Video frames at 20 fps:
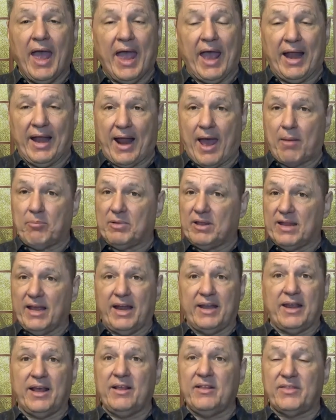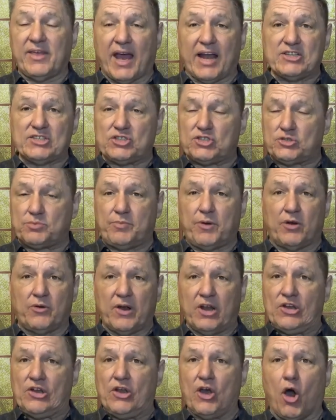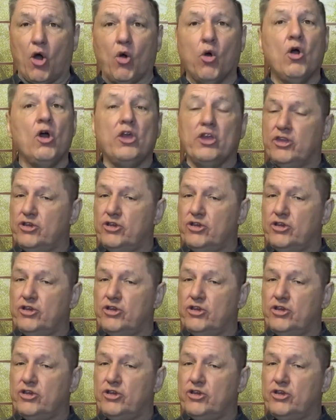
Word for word: and I'm letting that spirit know,